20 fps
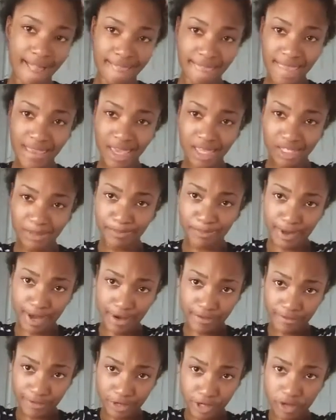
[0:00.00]
This
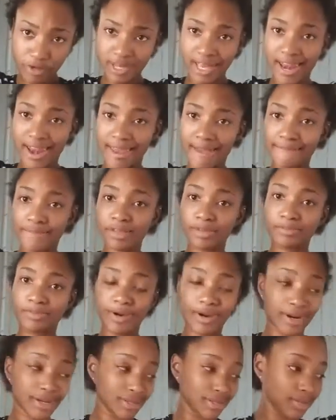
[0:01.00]
puff now I can left this
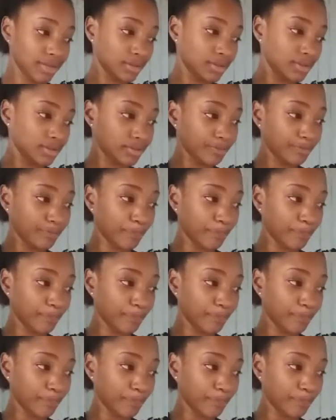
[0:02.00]
part this is.